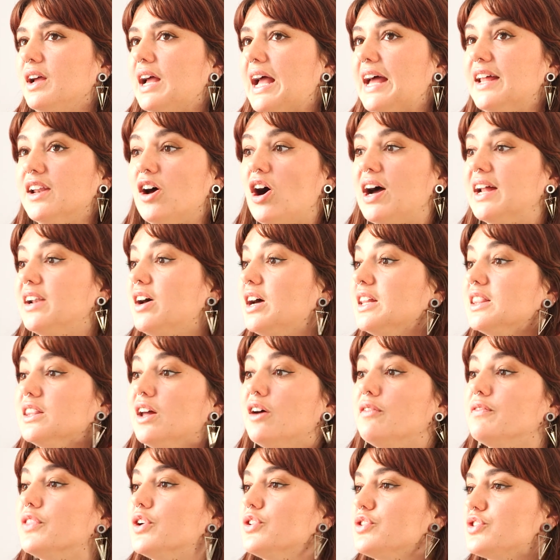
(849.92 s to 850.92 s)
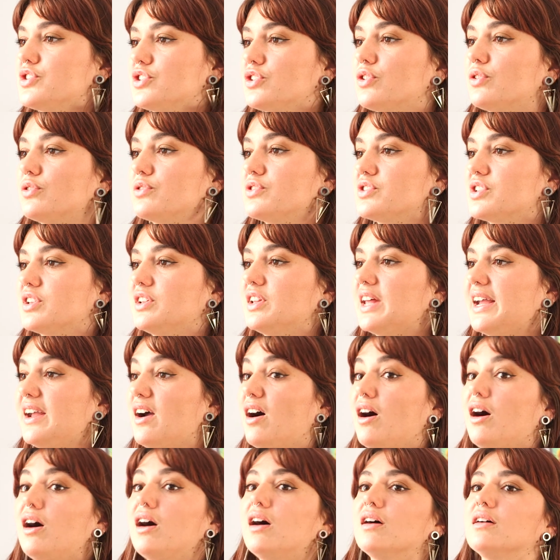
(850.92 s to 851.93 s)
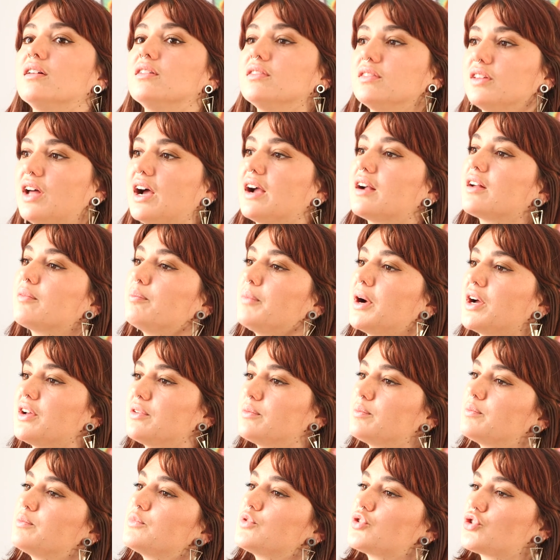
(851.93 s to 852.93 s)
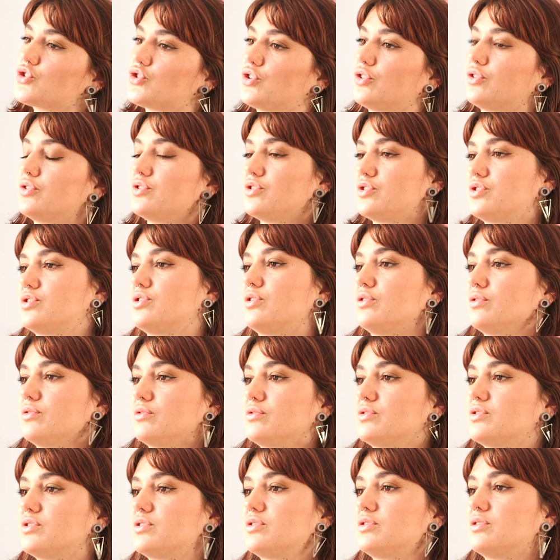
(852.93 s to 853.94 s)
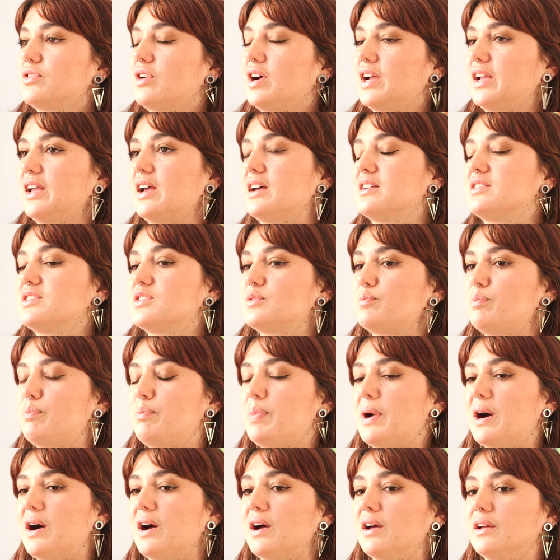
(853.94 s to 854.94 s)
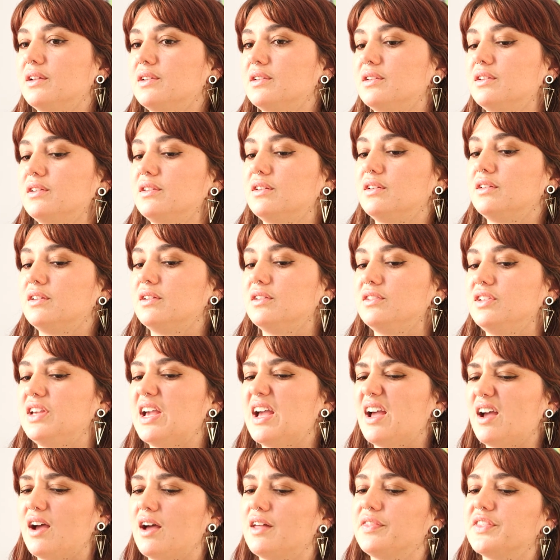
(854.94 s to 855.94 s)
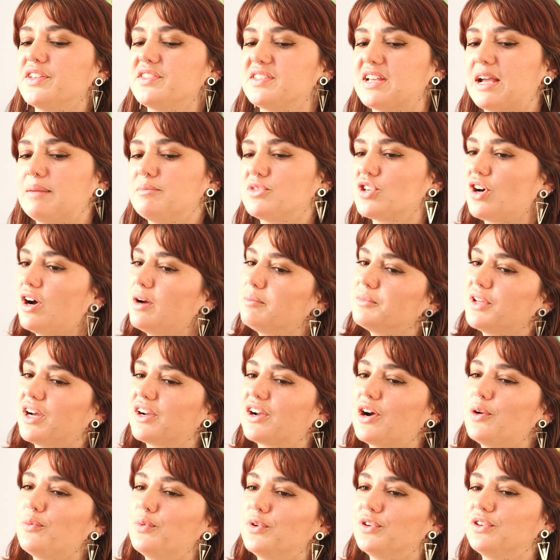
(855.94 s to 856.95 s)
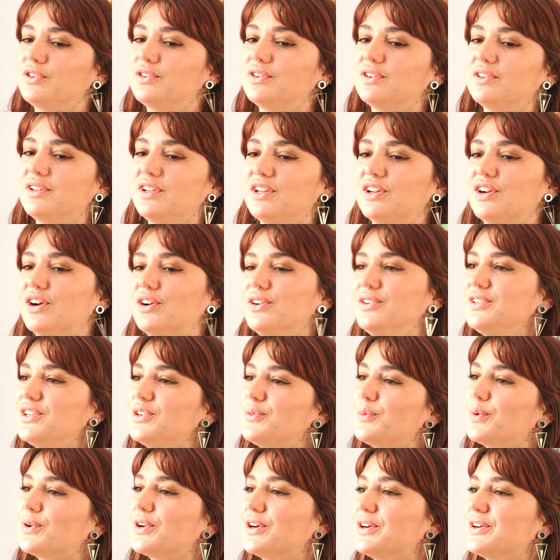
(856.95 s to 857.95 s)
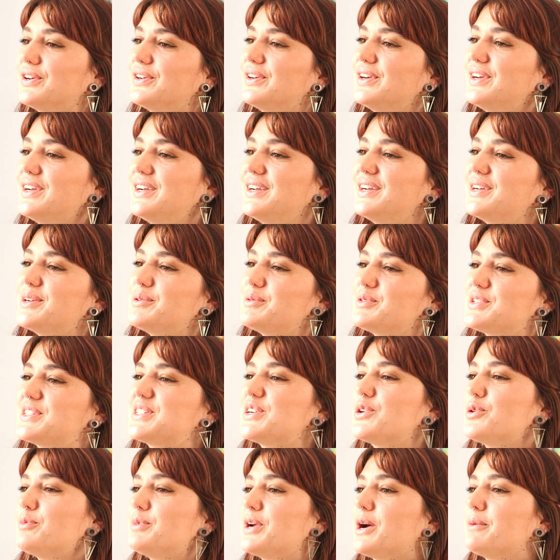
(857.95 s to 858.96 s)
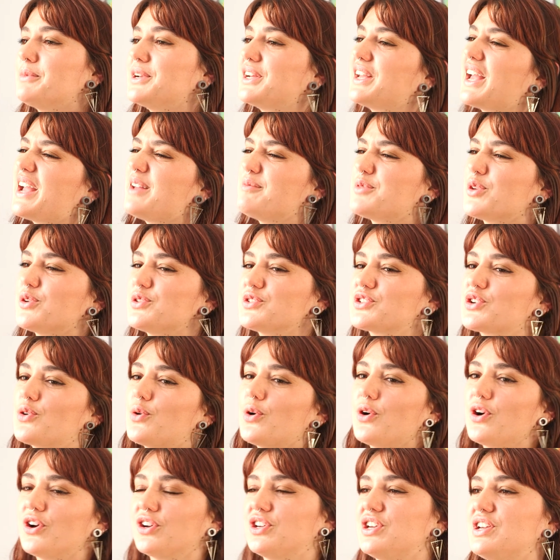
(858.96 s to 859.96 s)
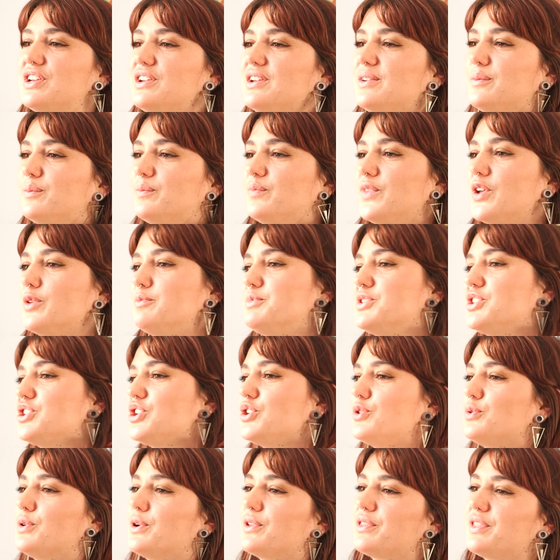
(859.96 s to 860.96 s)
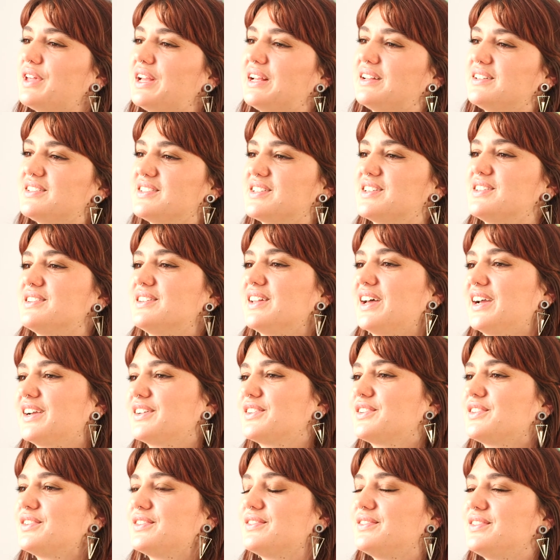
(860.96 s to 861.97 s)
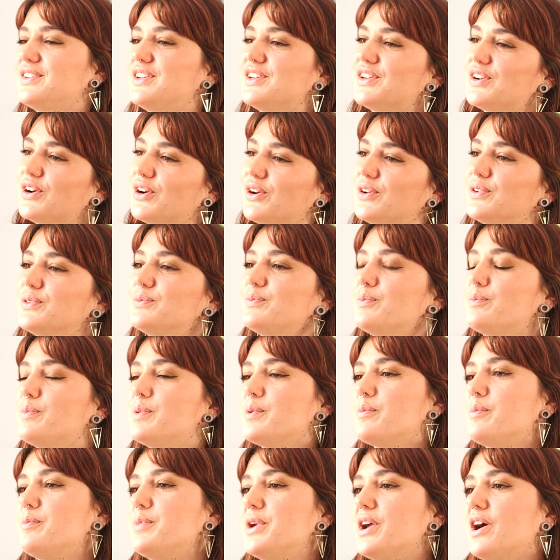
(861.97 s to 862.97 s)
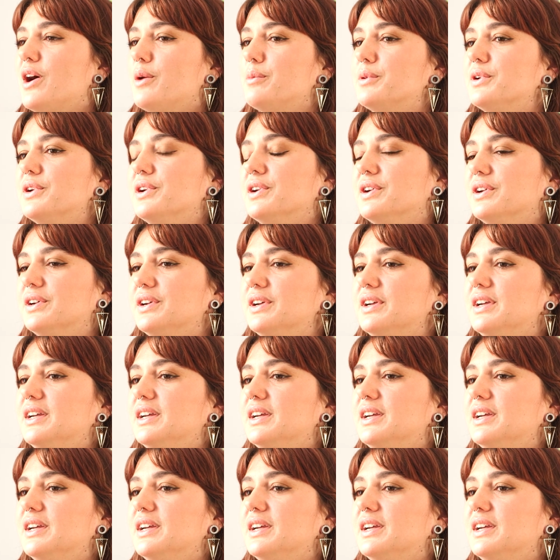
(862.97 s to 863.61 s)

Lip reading: and I love those songs and they are like my strongest songs, I guess, but yeah, at the same time, like I would, you know, you want to still be able to keep those quirky, obscure things and like, you know, be able to